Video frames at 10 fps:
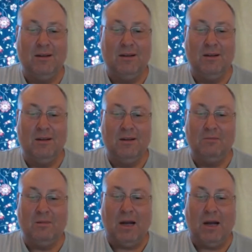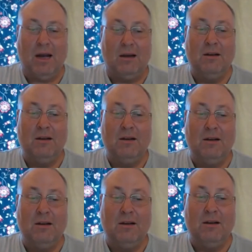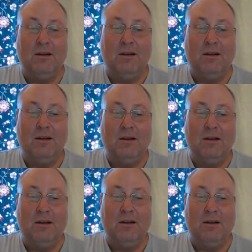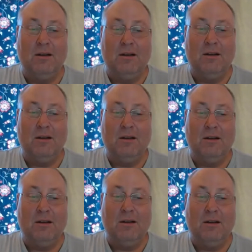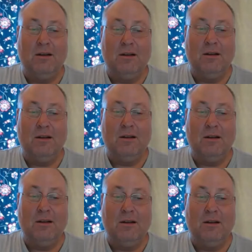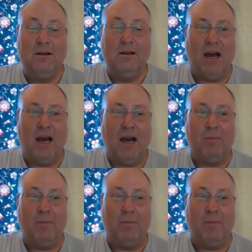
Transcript: Ah, okay. And you blasted away, thus ending the combat.